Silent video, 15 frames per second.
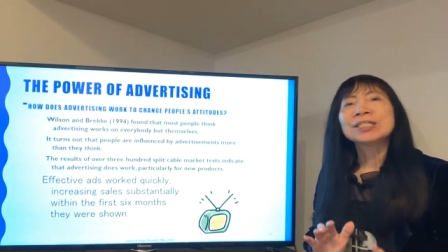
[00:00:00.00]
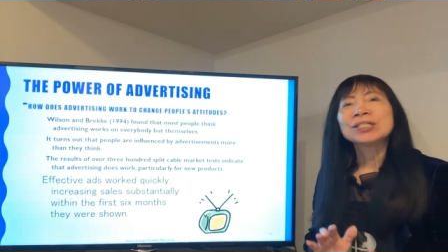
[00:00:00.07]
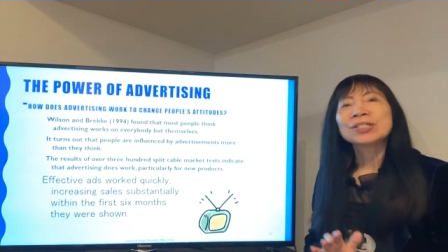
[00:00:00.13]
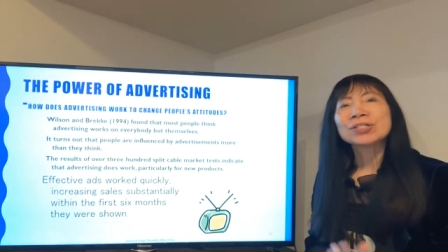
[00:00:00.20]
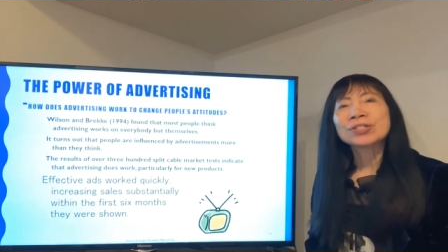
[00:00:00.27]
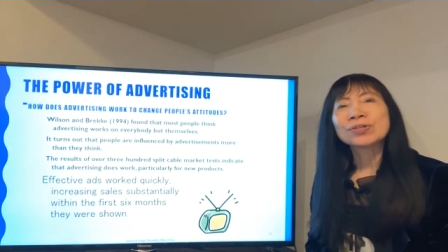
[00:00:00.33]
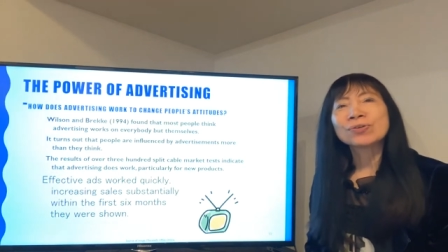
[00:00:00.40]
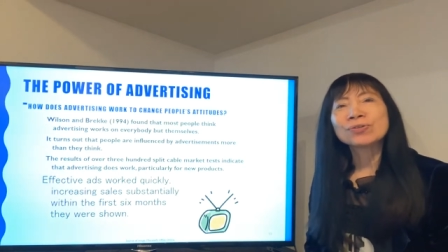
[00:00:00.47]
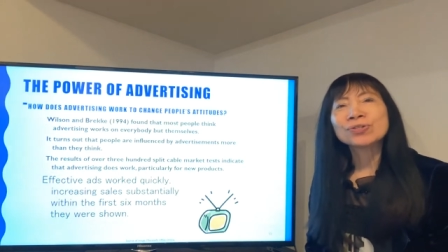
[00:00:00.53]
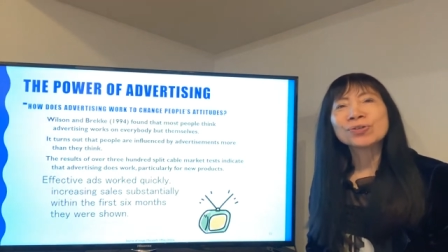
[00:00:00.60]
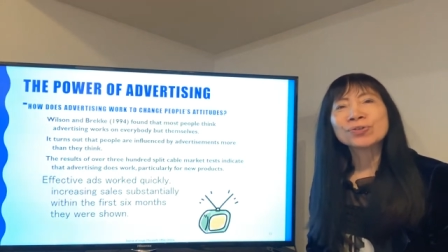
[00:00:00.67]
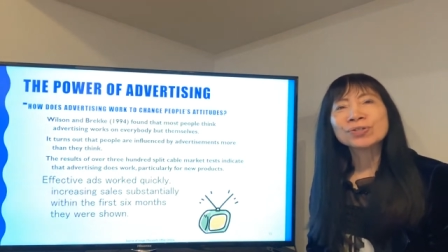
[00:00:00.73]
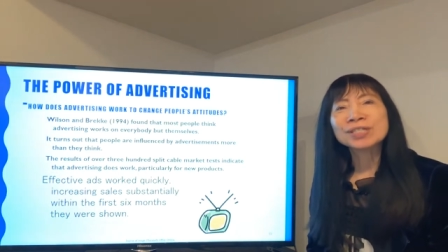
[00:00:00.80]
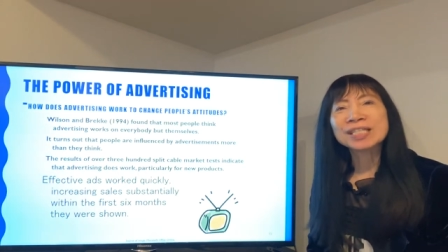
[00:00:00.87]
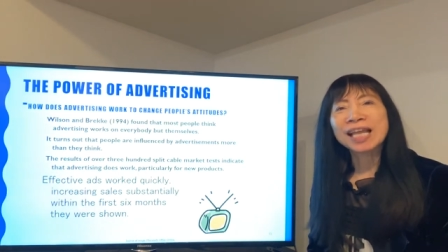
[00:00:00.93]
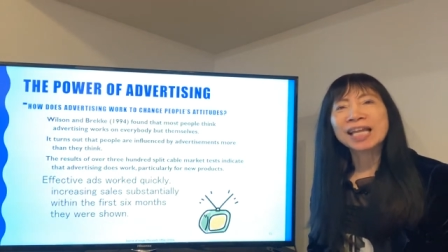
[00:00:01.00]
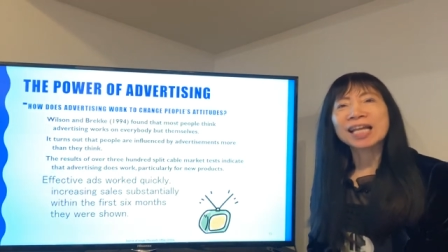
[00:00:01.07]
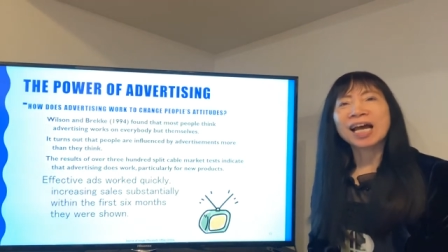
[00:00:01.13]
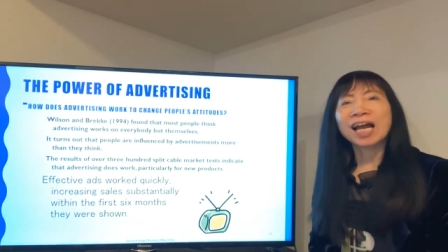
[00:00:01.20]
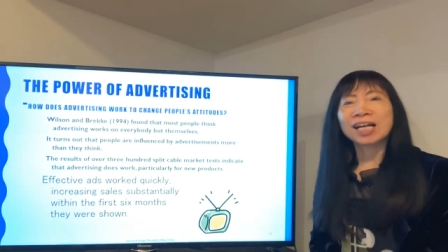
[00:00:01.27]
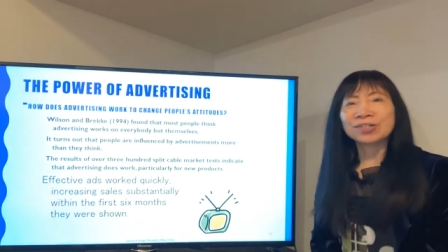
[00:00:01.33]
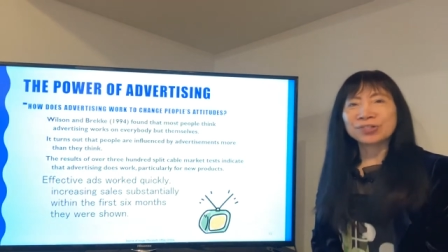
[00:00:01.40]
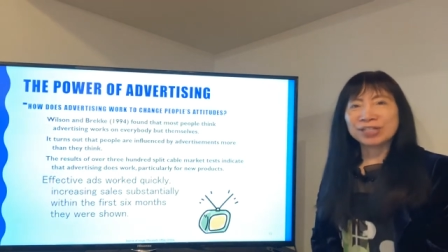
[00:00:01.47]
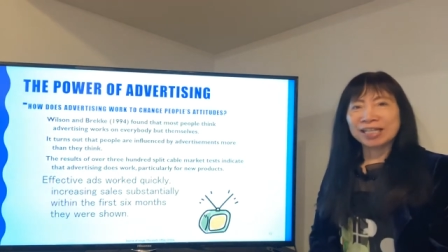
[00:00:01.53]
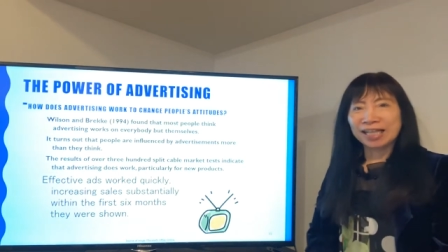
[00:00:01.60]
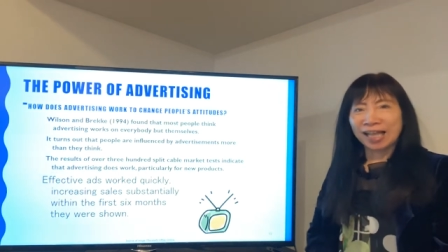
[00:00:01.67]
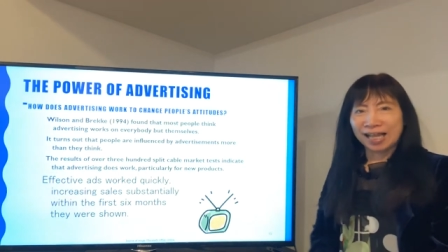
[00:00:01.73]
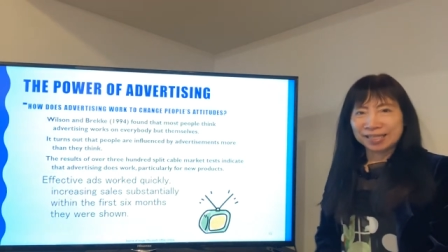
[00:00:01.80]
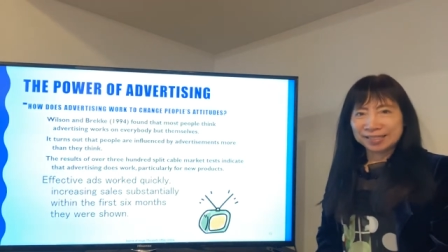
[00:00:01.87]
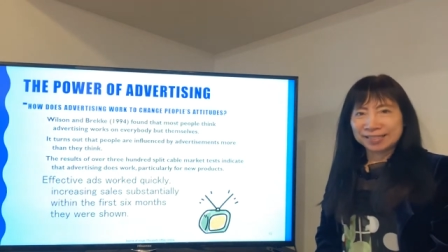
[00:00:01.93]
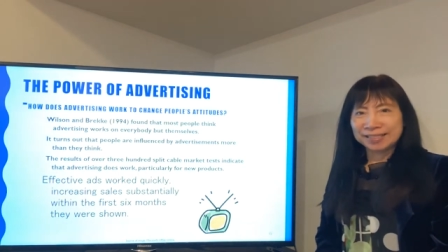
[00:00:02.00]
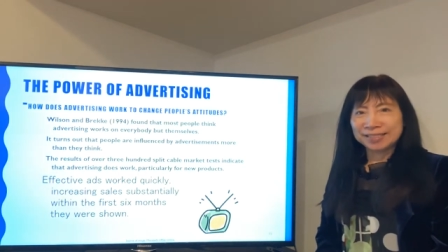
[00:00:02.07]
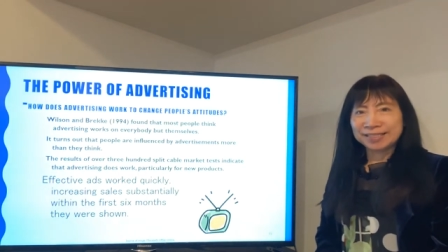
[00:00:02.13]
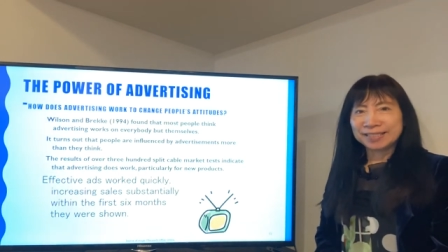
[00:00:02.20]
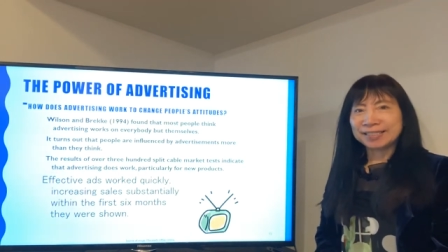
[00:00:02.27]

social psychology class.